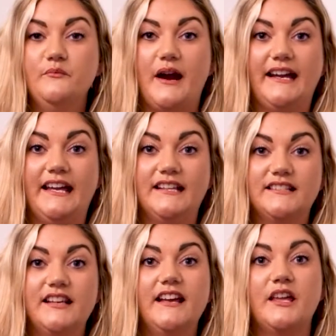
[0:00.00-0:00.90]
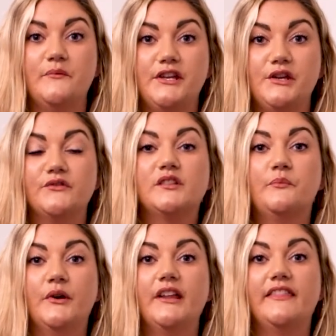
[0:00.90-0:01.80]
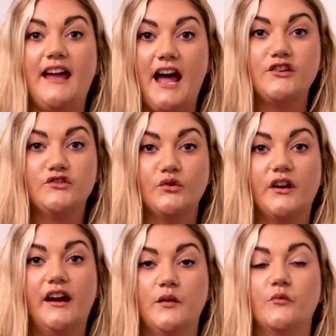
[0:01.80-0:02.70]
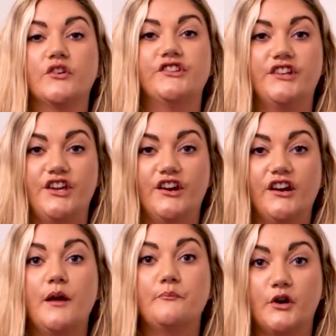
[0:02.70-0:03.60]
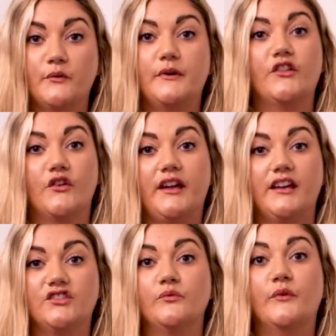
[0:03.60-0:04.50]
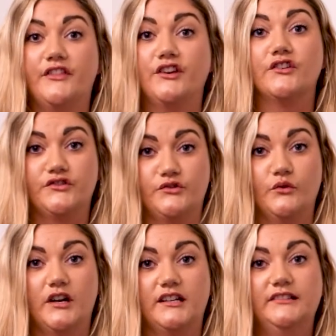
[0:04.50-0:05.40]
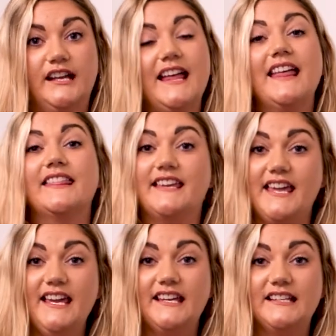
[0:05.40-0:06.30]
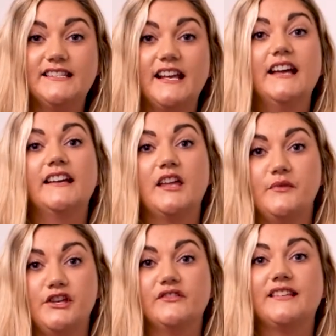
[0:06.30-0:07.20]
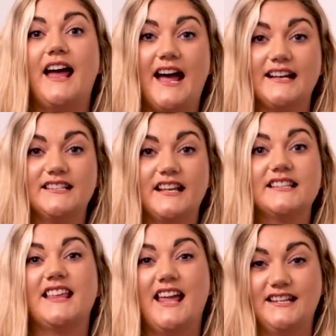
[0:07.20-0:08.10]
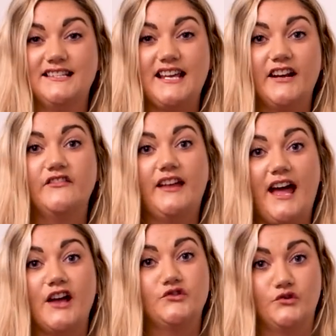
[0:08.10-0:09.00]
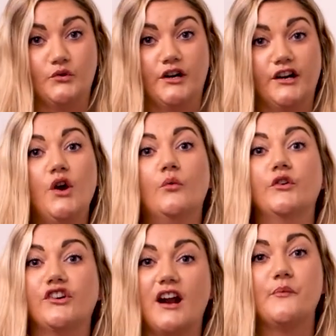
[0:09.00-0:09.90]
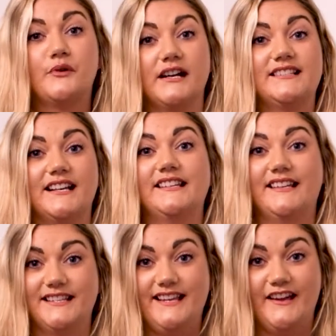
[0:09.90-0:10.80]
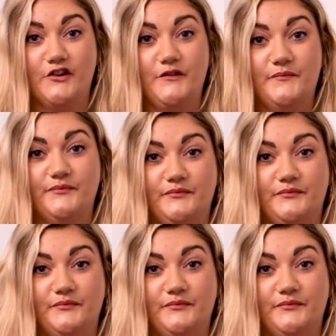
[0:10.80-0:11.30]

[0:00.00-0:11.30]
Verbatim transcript: brackets can be used to put the cash drawer in a more secure and permanent location within your store. The keys can be used to access the inside of the cash drawer when you're not processing a sale.